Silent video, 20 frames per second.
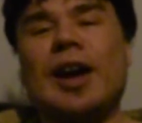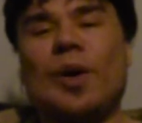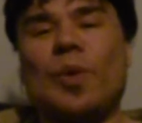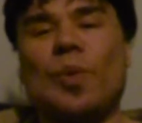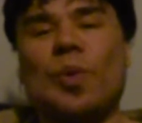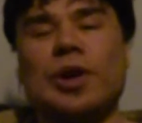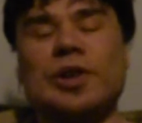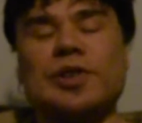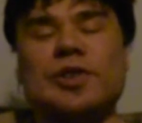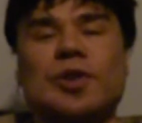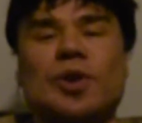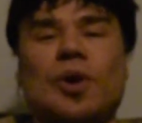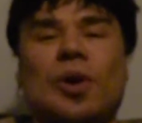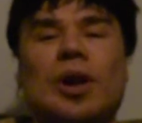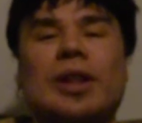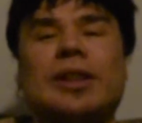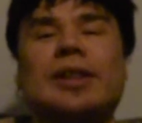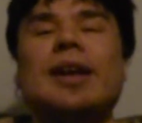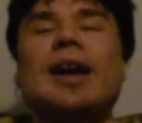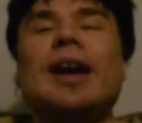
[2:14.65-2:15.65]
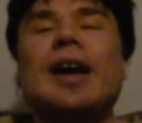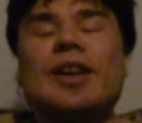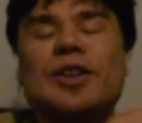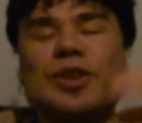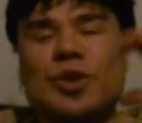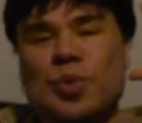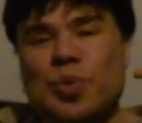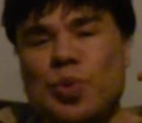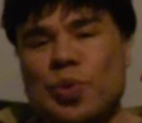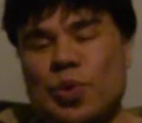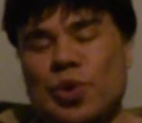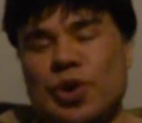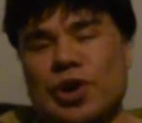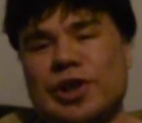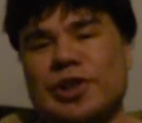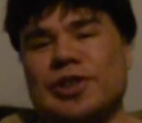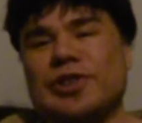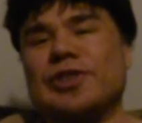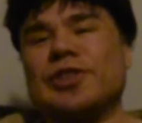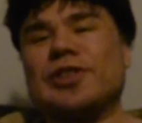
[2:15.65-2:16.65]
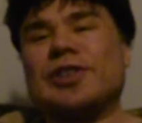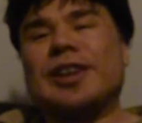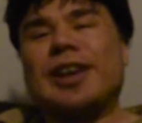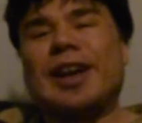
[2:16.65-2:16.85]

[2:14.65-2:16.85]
What is called the risk